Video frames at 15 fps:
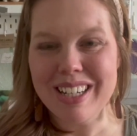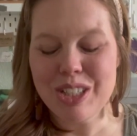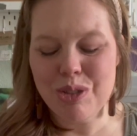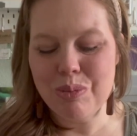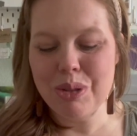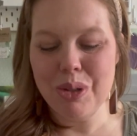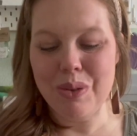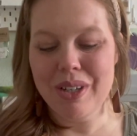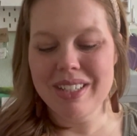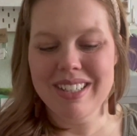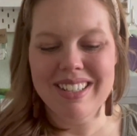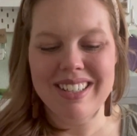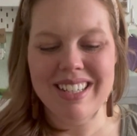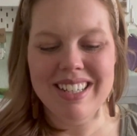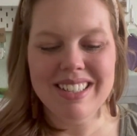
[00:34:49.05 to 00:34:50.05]
she's going to
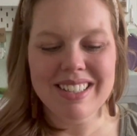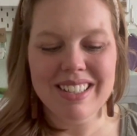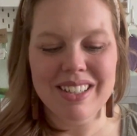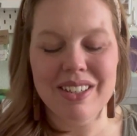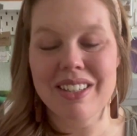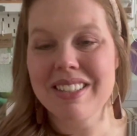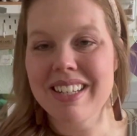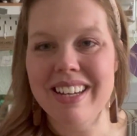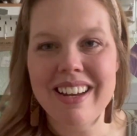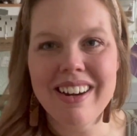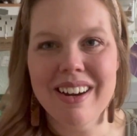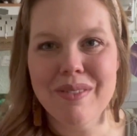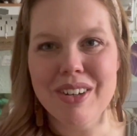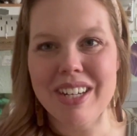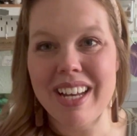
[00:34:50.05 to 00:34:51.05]
Kita or daycare
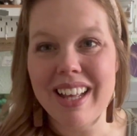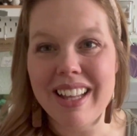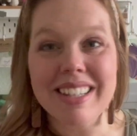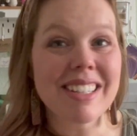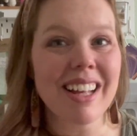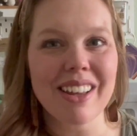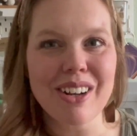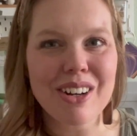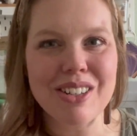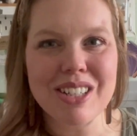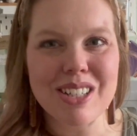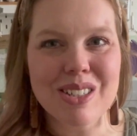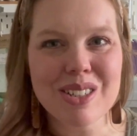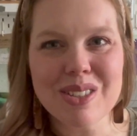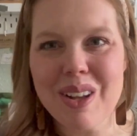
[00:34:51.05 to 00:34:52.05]
every day, like telling her
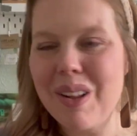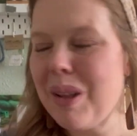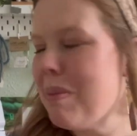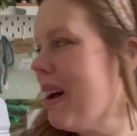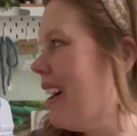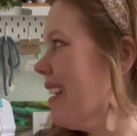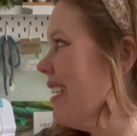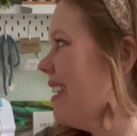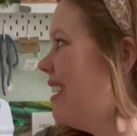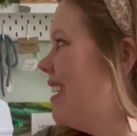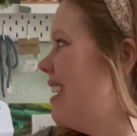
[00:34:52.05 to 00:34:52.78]
teachers all about it,